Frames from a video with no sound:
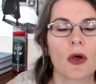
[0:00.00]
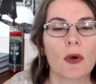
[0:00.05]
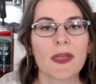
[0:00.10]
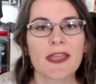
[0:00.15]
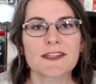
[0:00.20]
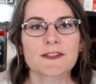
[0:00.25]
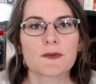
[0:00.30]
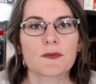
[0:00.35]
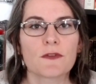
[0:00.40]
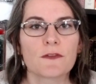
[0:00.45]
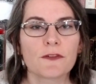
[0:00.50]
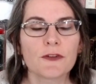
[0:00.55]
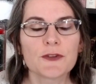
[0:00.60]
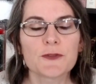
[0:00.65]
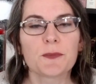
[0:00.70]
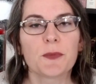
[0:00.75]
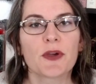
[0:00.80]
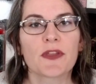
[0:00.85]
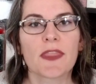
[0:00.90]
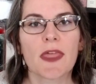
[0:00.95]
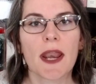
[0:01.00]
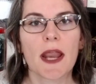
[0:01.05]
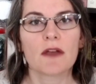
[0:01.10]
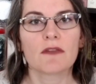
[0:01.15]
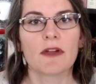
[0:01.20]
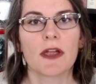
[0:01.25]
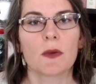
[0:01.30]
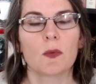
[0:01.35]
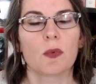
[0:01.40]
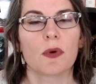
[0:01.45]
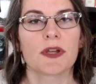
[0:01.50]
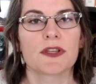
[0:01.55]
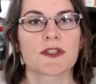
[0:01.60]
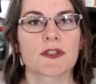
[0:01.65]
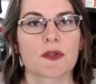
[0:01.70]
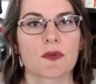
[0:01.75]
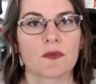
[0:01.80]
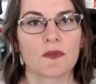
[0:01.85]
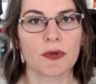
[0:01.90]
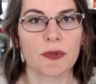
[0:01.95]
Okay, so the first book that I read was
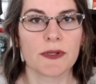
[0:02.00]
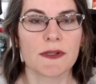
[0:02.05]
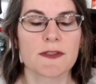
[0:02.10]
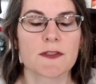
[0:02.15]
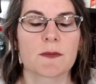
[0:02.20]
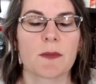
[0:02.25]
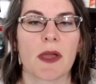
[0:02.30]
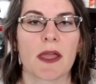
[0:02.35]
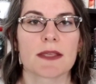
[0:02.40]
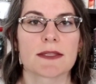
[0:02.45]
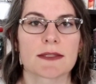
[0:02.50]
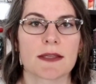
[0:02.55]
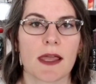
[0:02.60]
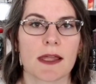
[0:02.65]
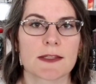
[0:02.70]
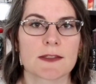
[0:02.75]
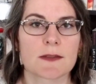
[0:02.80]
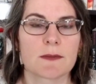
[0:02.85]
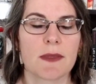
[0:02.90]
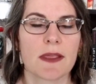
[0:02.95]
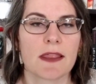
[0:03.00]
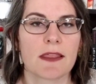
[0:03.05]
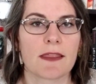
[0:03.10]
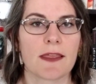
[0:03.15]
The Ruins by Scott Smith,